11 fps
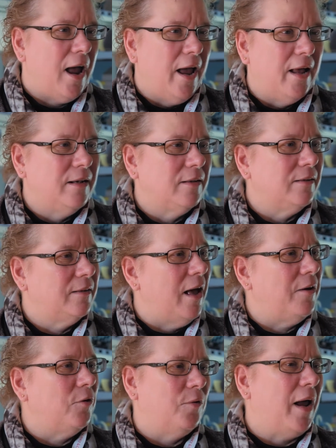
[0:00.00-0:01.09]
And
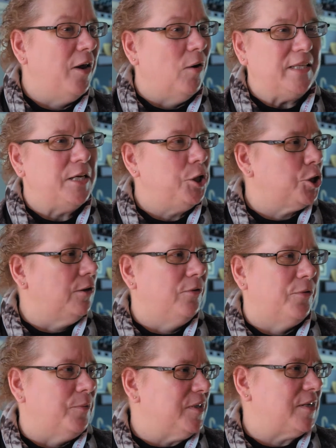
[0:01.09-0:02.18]
Leonard, I teach at a
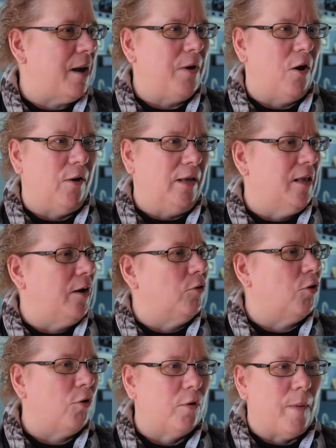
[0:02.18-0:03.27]
Lutheran seminary, and Leonard
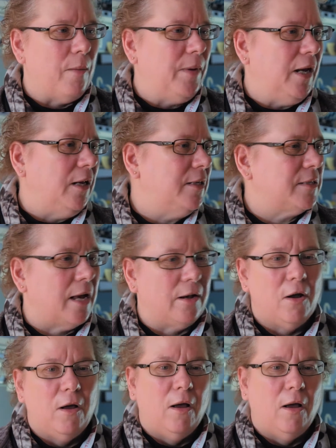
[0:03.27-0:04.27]
heard about me, and he said,